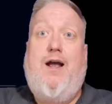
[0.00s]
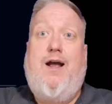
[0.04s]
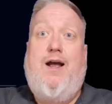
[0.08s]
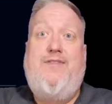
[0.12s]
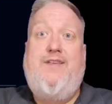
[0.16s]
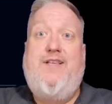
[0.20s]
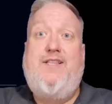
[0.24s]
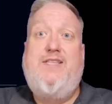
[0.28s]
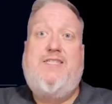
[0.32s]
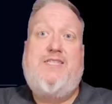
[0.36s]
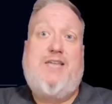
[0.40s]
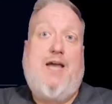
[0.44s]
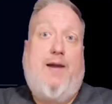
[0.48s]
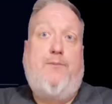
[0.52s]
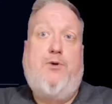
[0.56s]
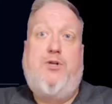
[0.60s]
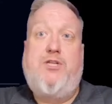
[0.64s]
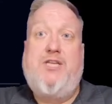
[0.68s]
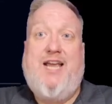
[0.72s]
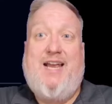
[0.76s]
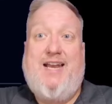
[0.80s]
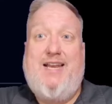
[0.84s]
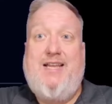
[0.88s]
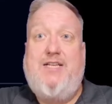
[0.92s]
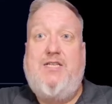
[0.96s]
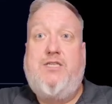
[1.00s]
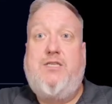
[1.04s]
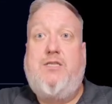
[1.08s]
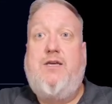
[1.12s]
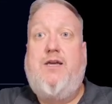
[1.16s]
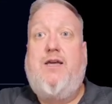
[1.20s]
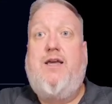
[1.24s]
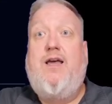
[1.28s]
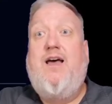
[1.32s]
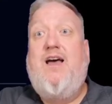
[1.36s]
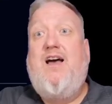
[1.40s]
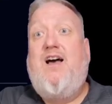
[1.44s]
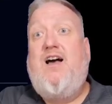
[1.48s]
and then
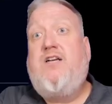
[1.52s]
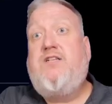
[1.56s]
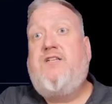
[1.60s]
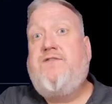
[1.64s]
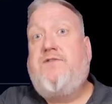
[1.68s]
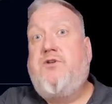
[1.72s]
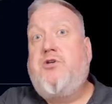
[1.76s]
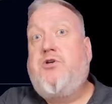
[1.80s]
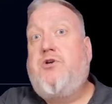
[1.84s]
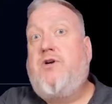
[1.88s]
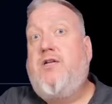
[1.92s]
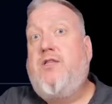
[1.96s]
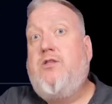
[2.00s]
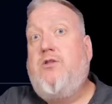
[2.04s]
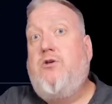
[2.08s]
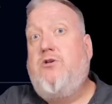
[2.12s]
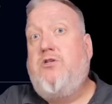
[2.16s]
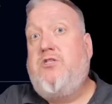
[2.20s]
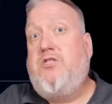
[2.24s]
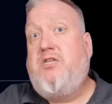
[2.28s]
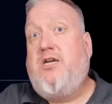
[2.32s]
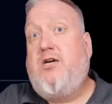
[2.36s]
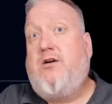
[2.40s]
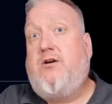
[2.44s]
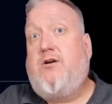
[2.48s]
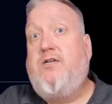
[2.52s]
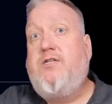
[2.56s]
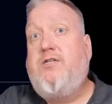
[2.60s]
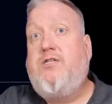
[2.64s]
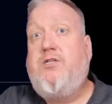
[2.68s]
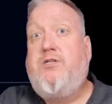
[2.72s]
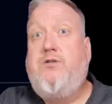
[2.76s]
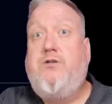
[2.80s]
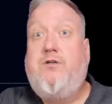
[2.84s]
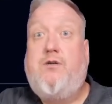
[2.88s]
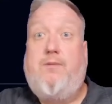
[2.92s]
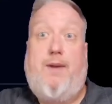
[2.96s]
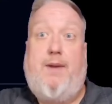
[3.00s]
simultaneously exfiltrate those secrets
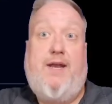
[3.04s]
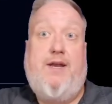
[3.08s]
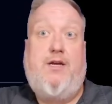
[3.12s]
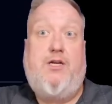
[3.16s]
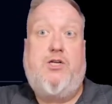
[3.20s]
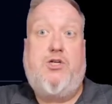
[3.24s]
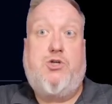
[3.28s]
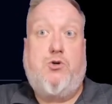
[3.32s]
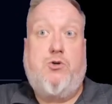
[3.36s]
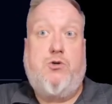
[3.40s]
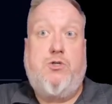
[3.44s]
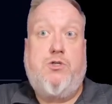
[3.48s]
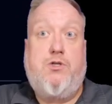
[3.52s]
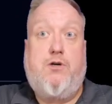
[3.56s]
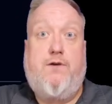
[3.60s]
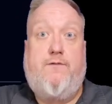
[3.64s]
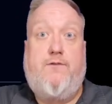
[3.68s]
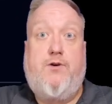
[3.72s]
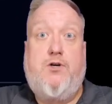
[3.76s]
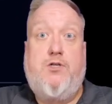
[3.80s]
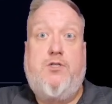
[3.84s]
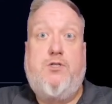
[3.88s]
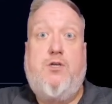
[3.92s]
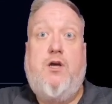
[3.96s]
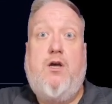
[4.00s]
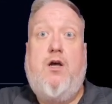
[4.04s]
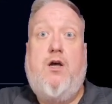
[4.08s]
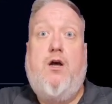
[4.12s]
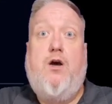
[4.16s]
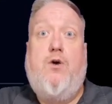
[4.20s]
to command and control servers